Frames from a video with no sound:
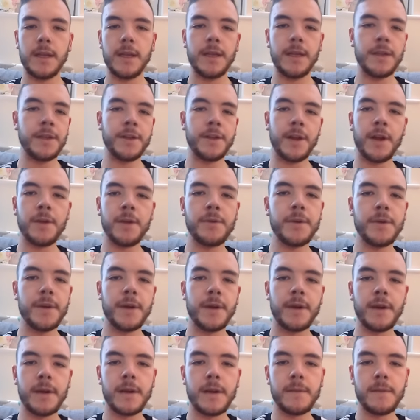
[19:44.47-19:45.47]
you
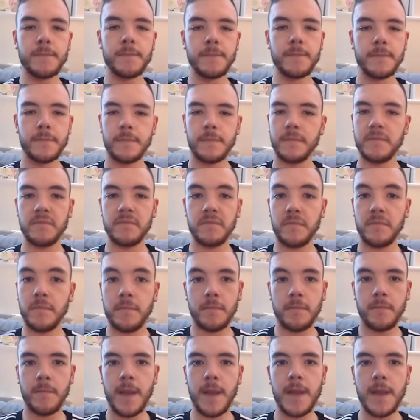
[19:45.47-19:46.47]
know,
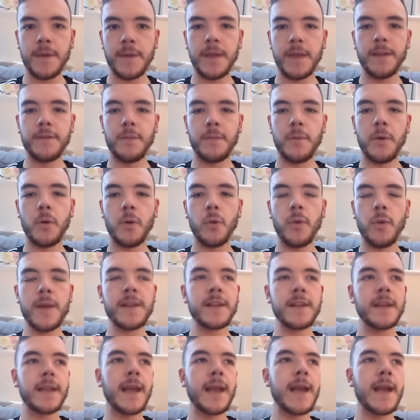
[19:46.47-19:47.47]
maybe Liverpool
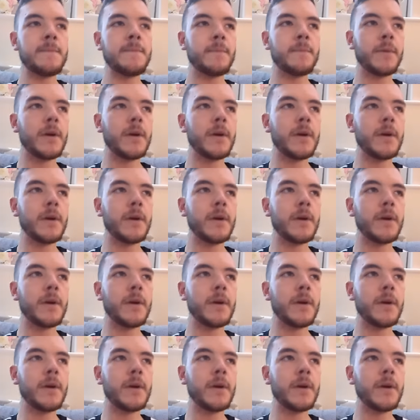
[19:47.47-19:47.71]
win the game.